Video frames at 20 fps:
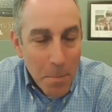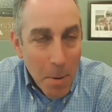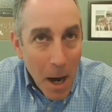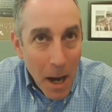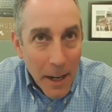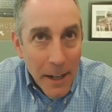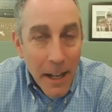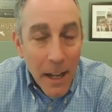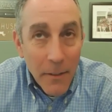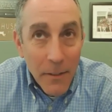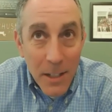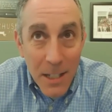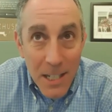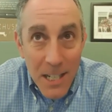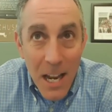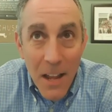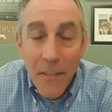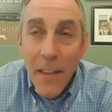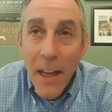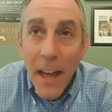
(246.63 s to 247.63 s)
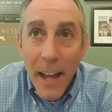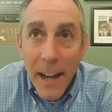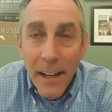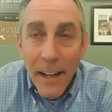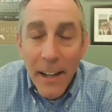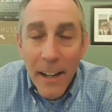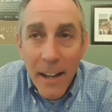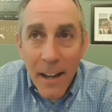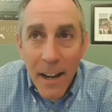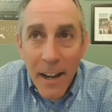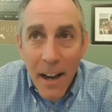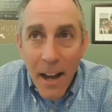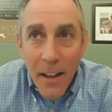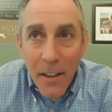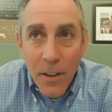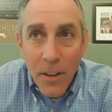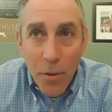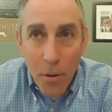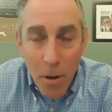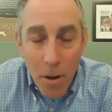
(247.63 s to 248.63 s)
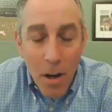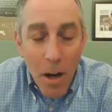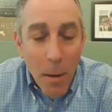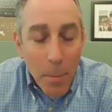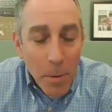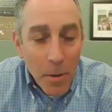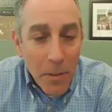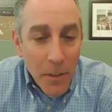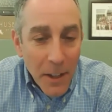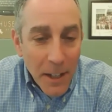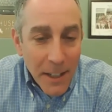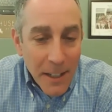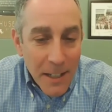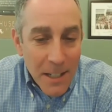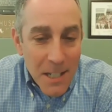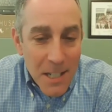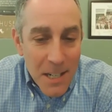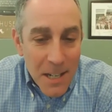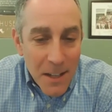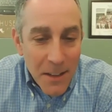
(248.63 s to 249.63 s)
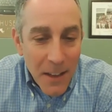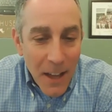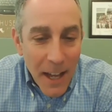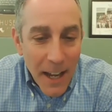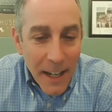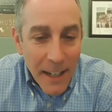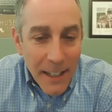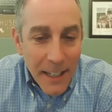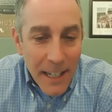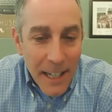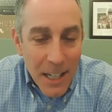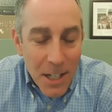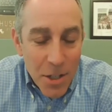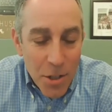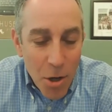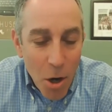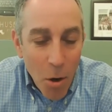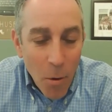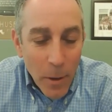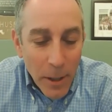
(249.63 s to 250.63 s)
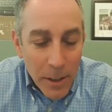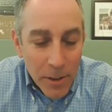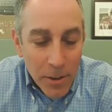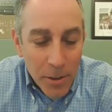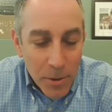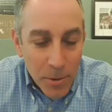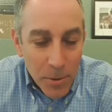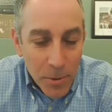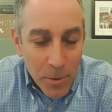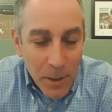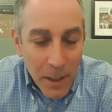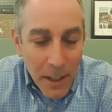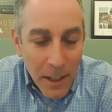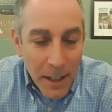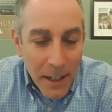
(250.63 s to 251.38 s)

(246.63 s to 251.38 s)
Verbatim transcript: But having said that, I think there are a couple things that he's going to